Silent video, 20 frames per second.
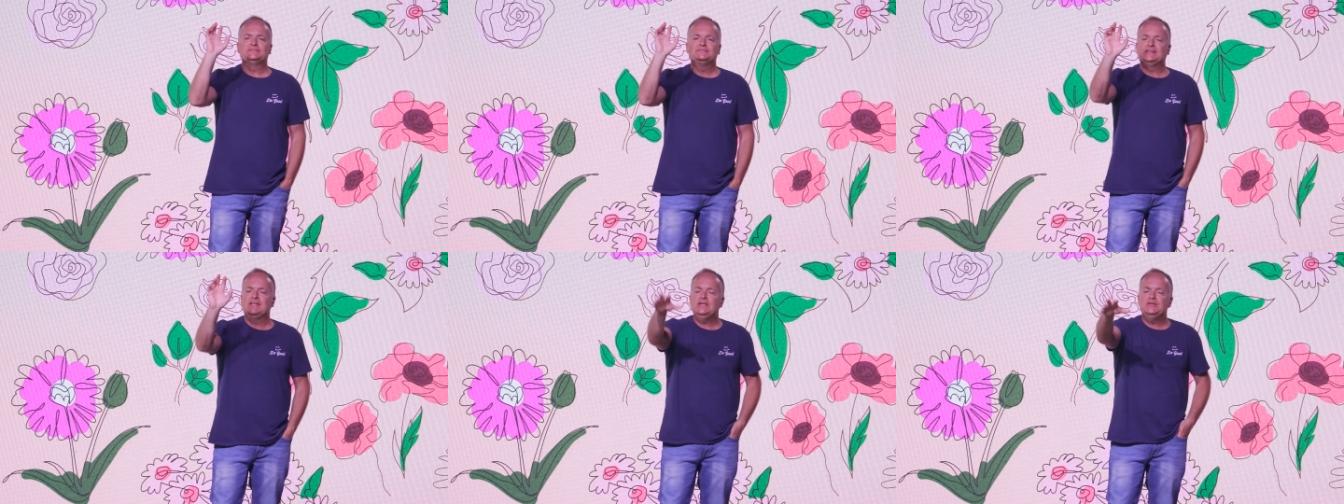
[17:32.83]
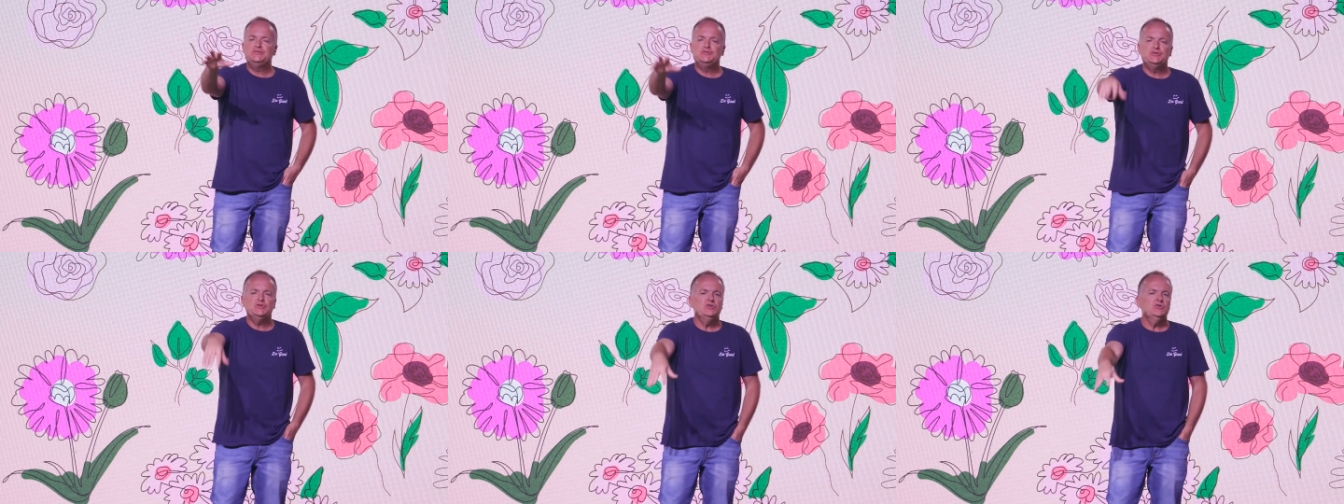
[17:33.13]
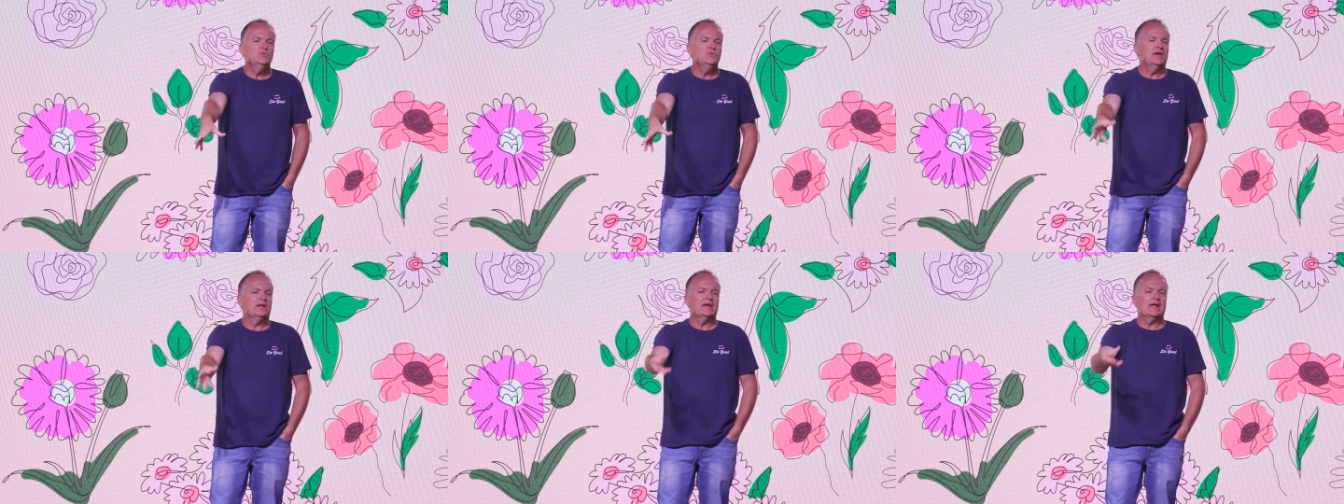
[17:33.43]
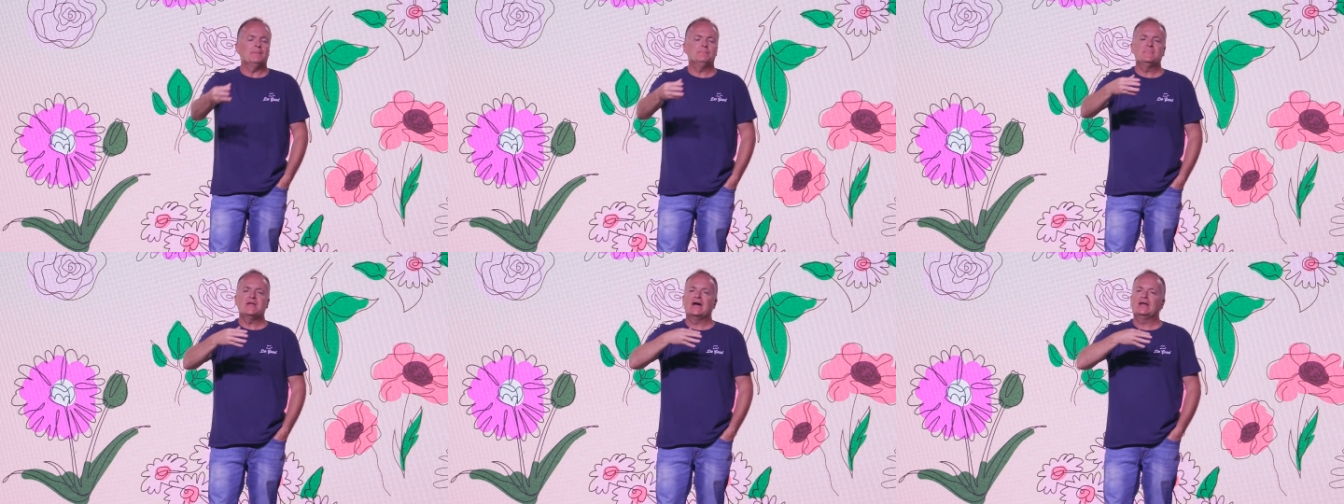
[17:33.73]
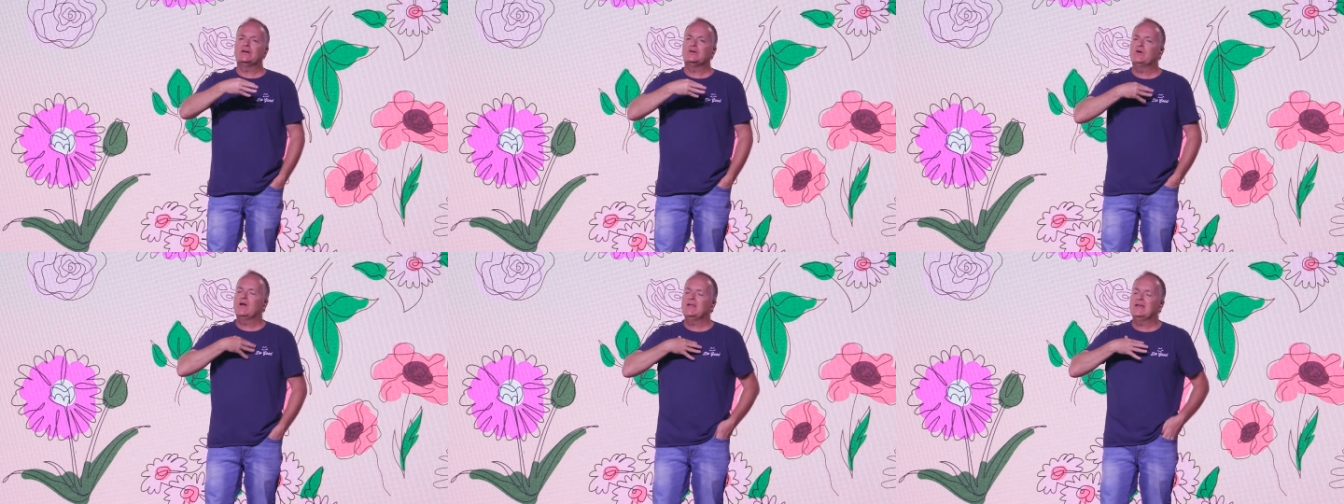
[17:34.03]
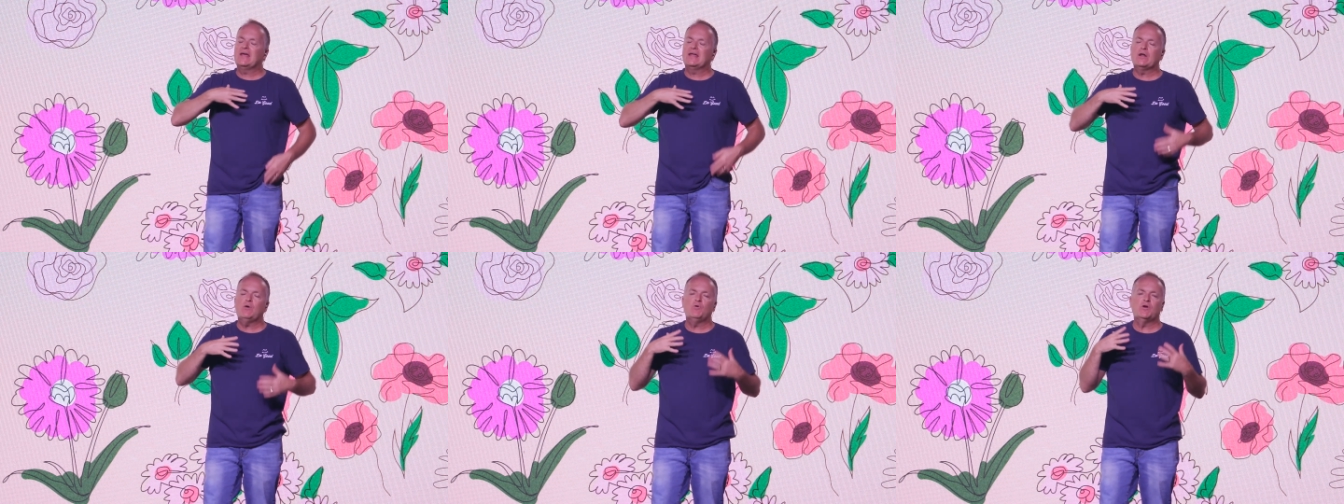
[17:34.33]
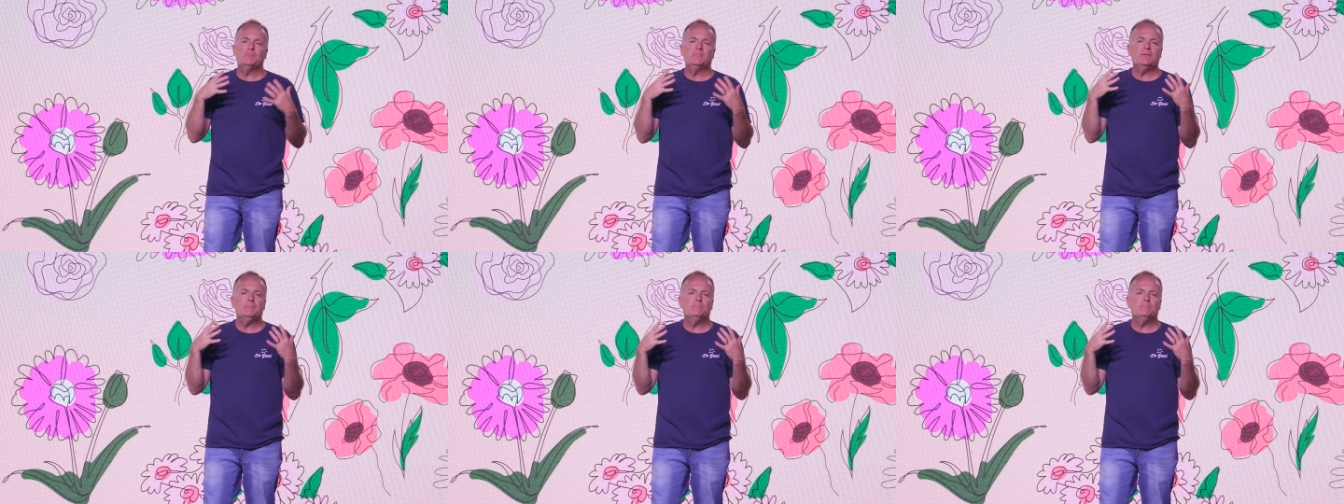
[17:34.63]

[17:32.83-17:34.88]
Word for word: teach you, and I'm not great at, I want to be